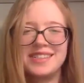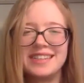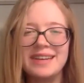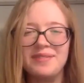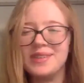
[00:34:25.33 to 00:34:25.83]

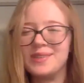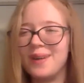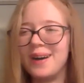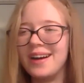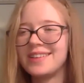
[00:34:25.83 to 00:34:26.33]
If it
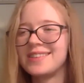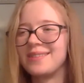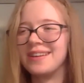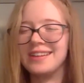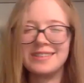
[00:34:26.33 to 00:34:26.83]
works, I'm
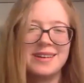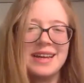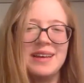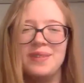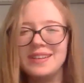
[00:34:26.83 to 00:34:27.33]
gonna do it.
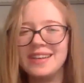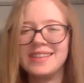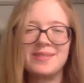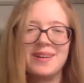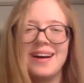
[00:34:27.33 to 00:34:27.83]
If it doesn't
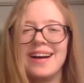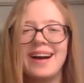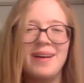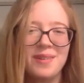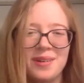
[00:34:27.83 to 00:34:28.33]
work,
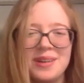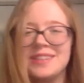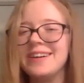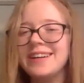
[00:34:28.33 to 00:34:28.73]
I'm not gonna do it.